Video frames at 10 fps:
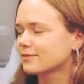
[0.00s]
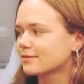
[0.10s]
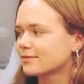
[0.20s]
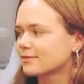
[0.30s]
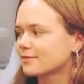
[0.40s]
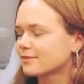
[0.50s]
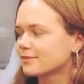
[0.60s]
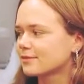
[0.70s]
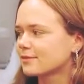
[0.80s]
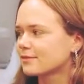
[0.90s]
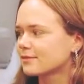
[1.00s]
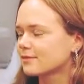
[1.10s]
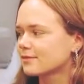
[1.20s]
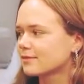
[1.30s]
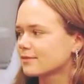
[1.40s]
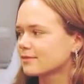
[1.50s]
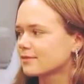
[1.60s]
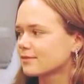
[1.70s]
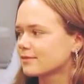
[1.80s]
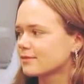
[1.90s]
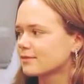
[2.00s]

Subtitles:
No words are spoken by the person on screen.